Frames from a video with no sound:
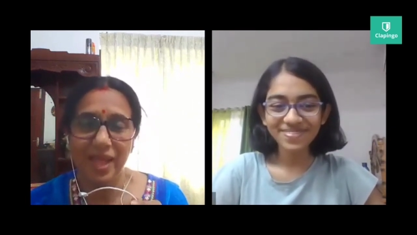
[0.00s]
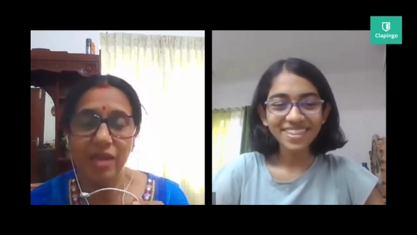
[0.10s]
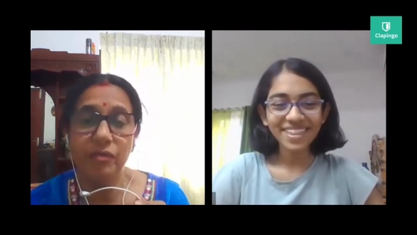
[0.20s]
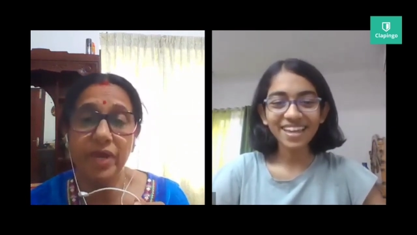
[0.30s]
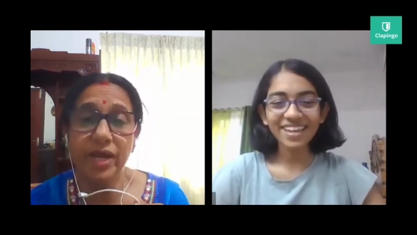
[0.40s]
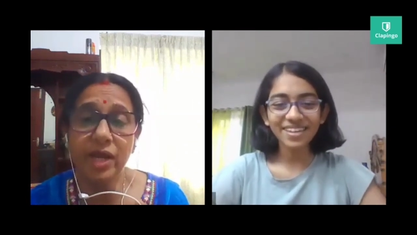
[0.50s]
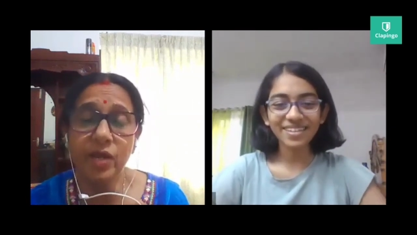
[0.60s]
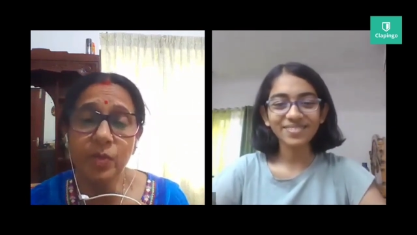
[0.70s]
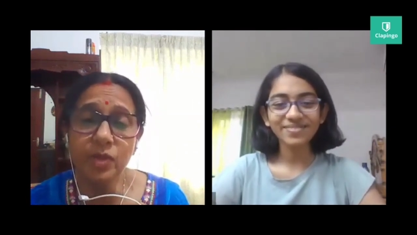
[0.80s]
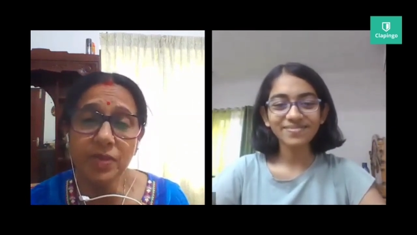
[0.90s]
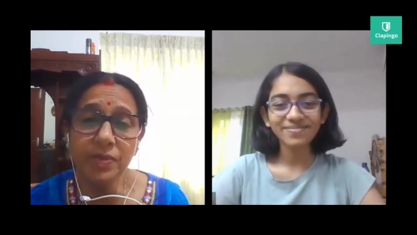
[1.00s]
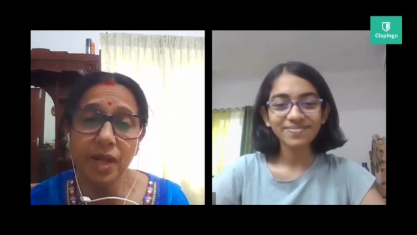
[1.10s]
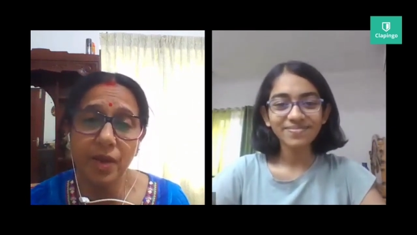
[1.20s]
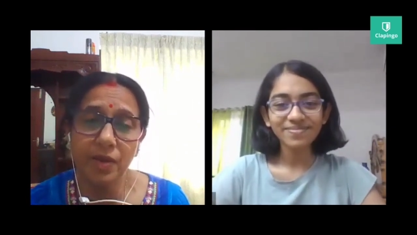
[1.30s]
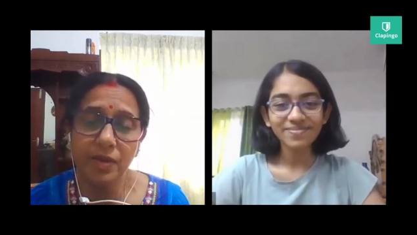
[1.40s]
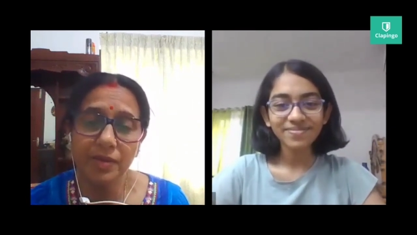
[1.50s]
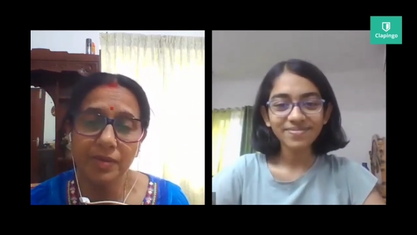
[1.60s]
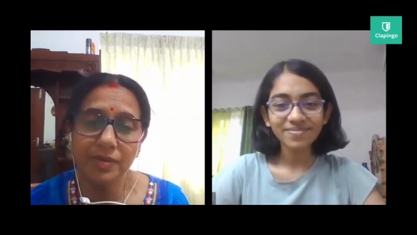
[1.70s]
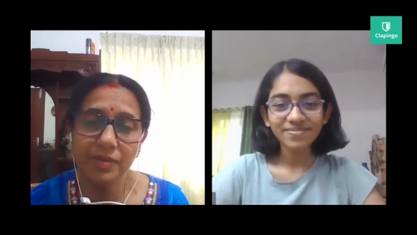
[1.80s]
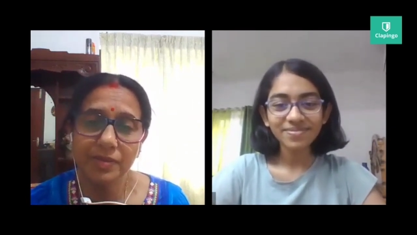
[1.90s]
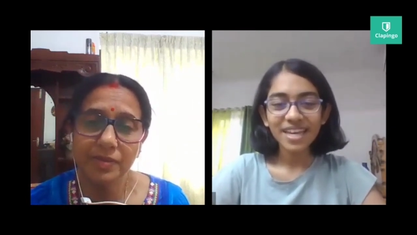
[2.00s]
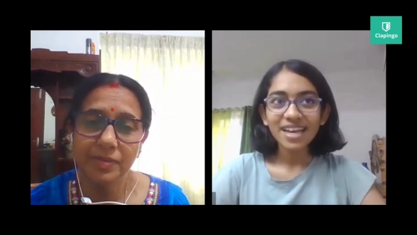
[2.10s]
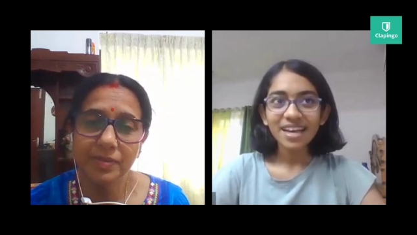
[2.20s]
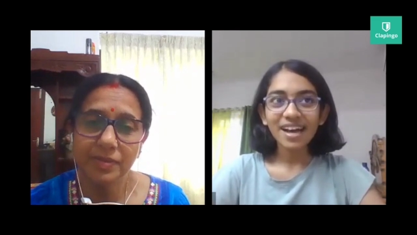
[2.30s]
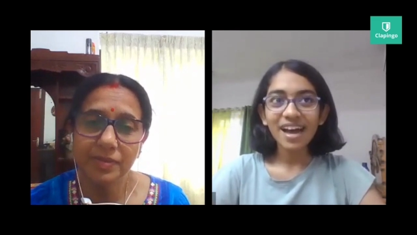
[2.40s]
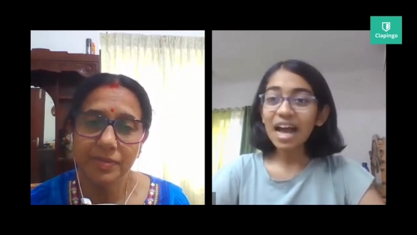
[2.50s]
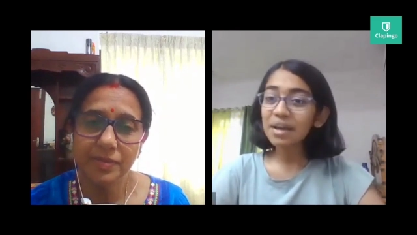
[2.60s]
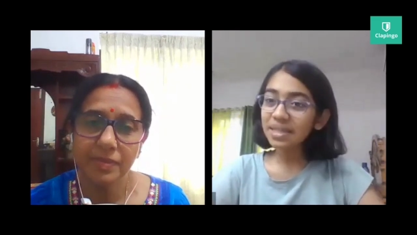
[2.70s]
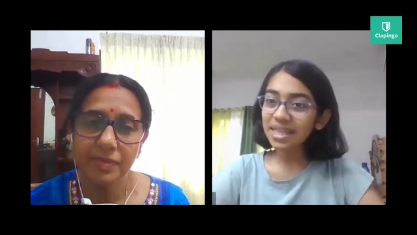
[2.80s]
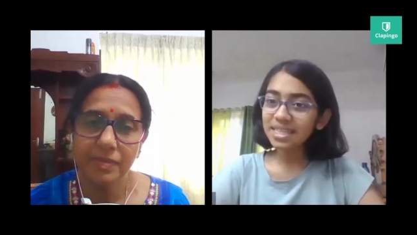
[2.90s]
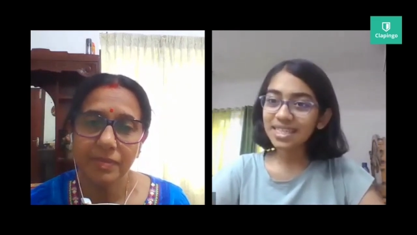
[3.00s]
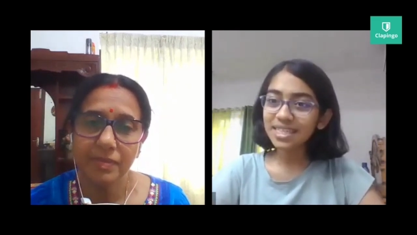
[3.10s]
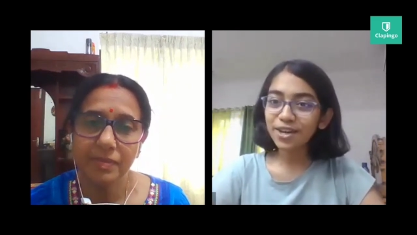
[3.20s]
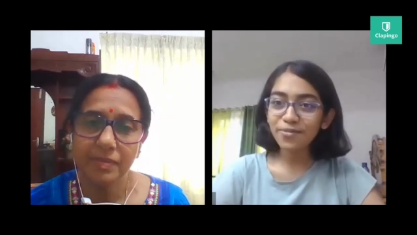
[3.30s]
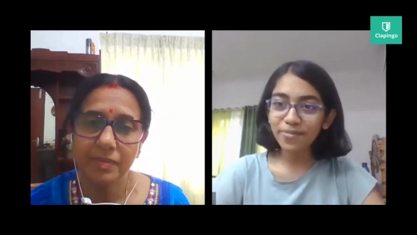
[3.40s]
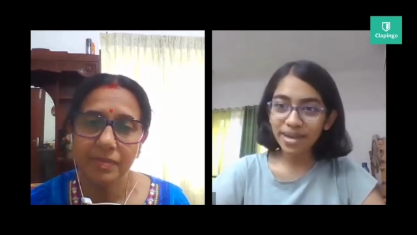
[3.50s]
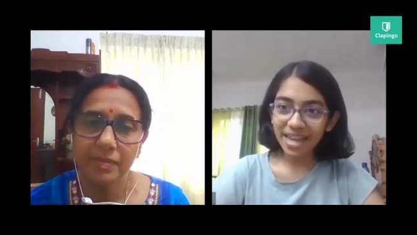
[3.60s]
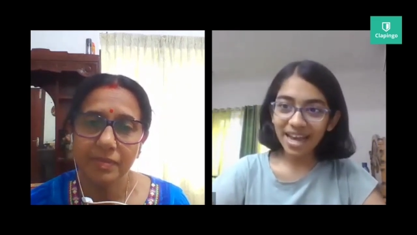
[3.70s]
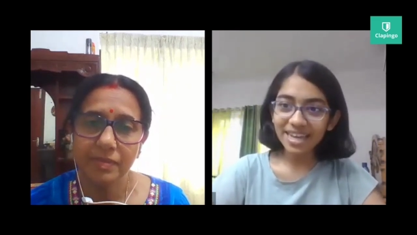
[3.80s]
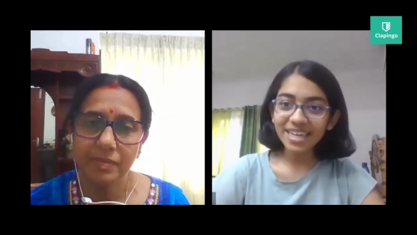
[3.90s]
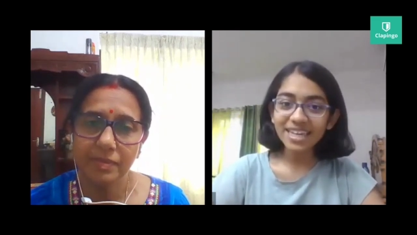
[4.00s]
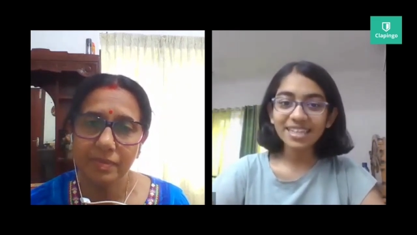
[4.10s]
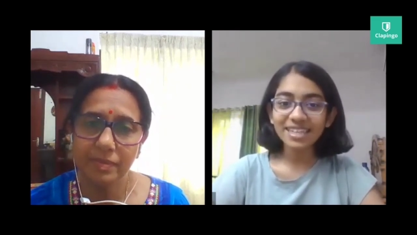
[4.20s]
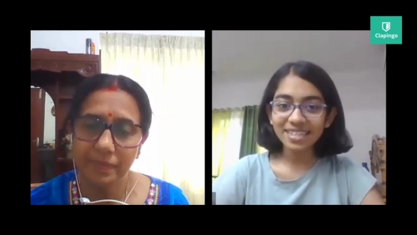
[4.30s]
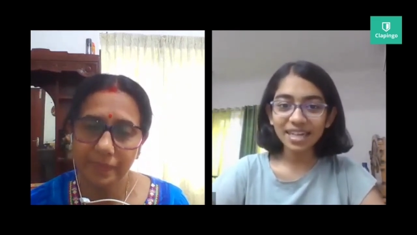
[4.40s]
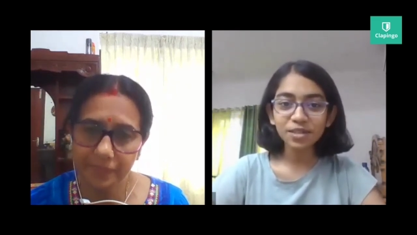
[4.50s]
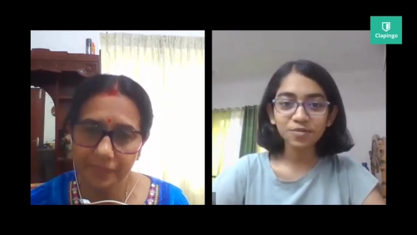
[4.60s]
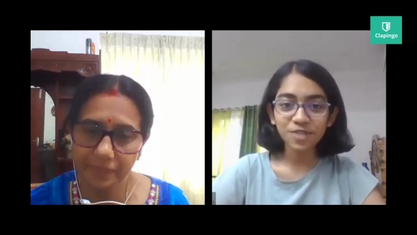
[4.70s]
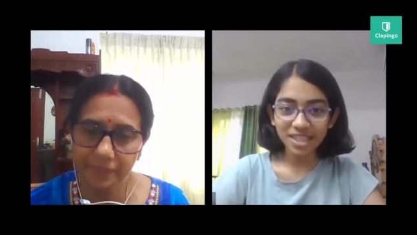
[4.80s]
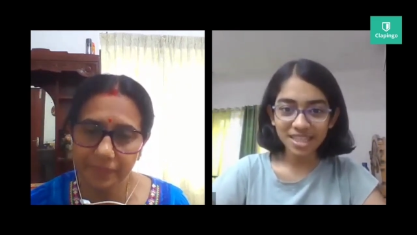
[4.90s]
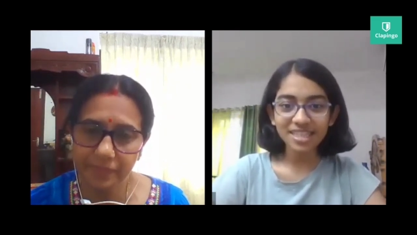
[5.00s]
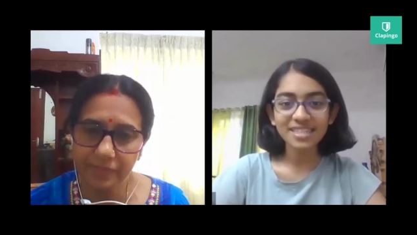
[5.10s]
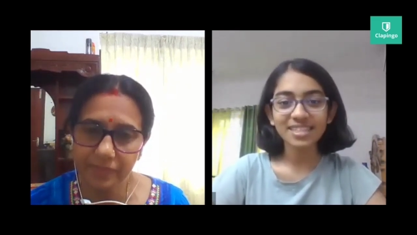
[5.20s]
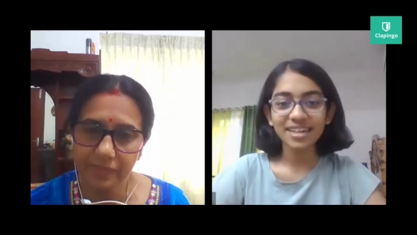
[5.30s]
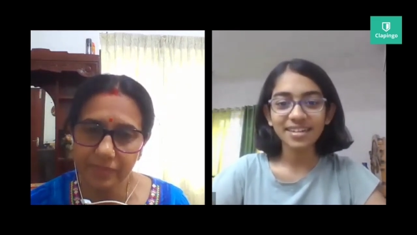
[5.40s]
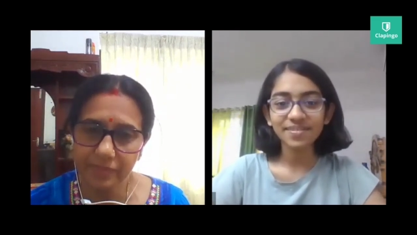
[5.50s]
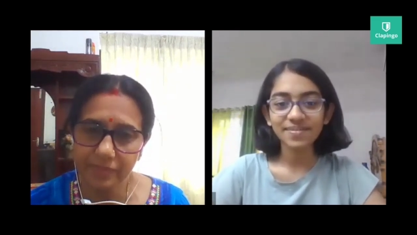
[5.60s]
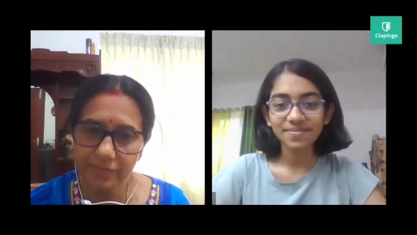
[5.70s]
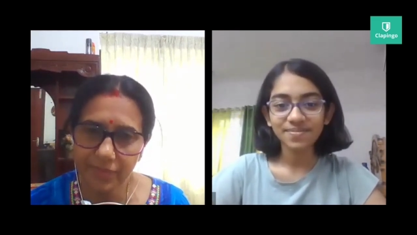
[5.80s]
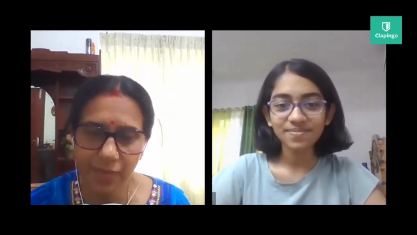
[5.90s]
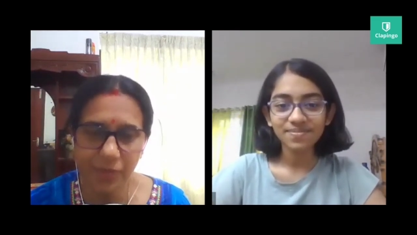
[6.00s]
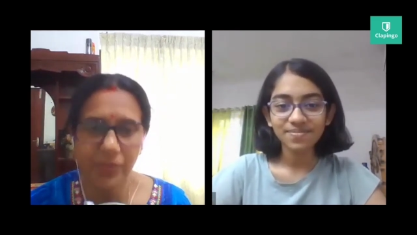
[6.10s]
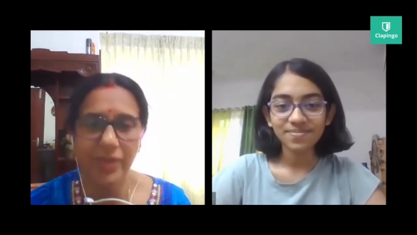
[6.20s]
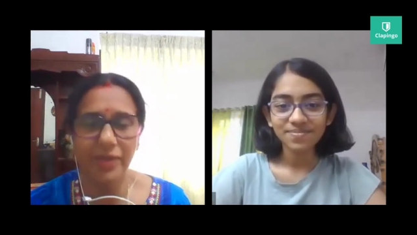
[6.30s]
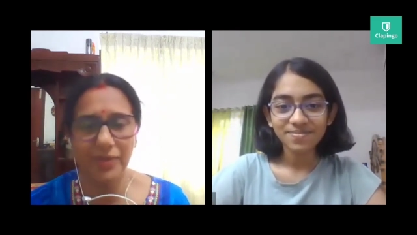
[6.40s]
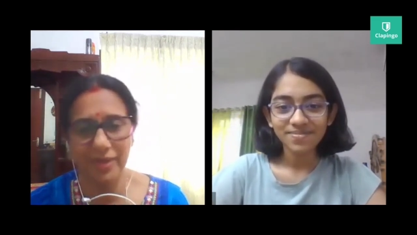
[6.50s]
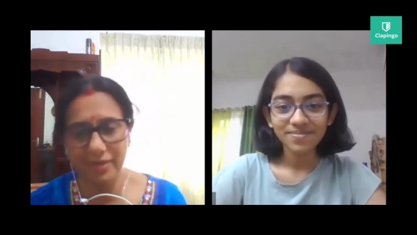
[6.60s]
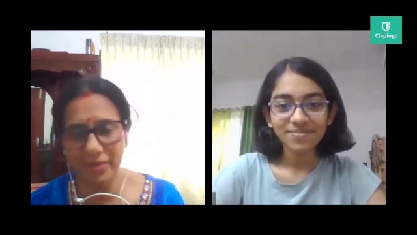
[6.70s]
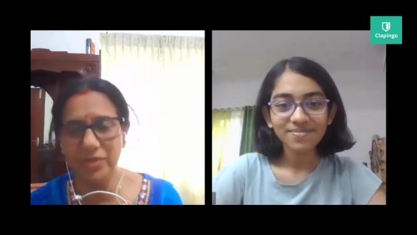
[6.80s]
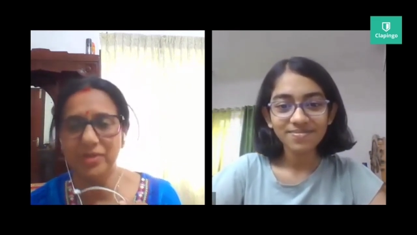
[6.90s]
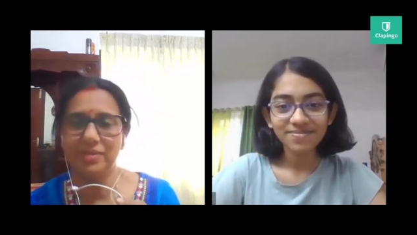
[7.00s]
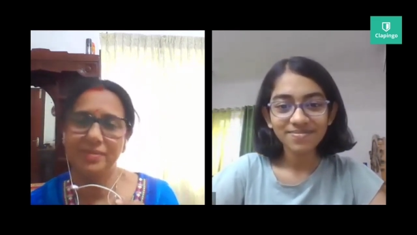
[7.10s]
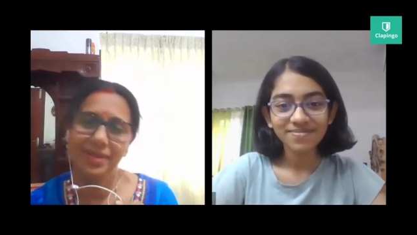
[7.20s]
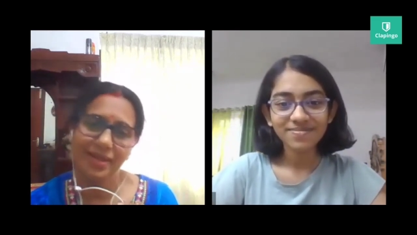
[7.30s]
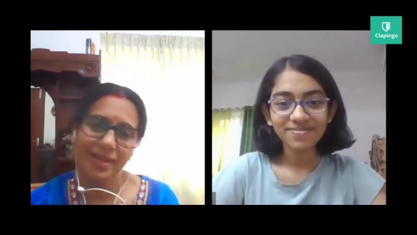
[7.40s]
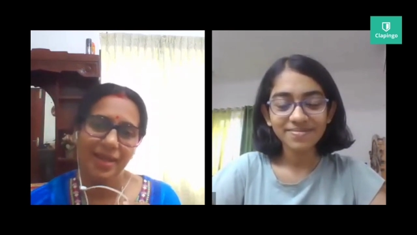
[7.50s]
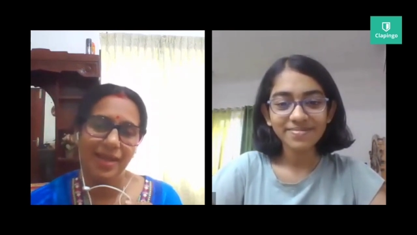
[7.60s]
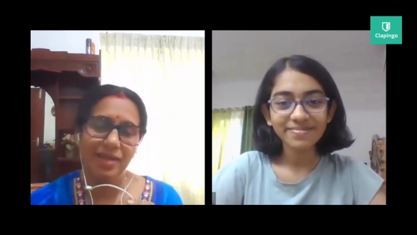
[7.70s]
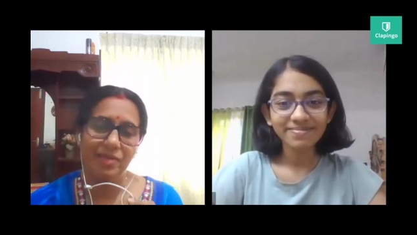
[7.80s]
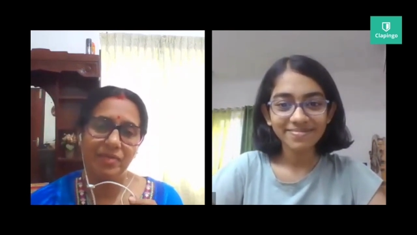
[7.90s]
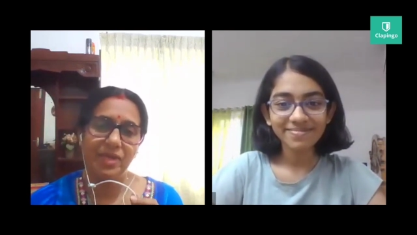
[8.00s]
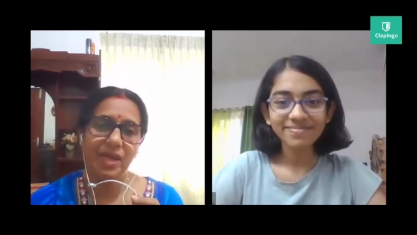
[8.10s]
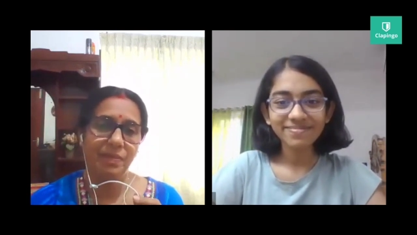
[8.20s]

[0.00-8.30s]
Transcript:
Speaker 1: And where are you put up now?
Speaker 2: Uh, I'm in the city of Bhilai in the state of Chhattisgarh.
Speaker 1: Okay, okay, good. Anyway, very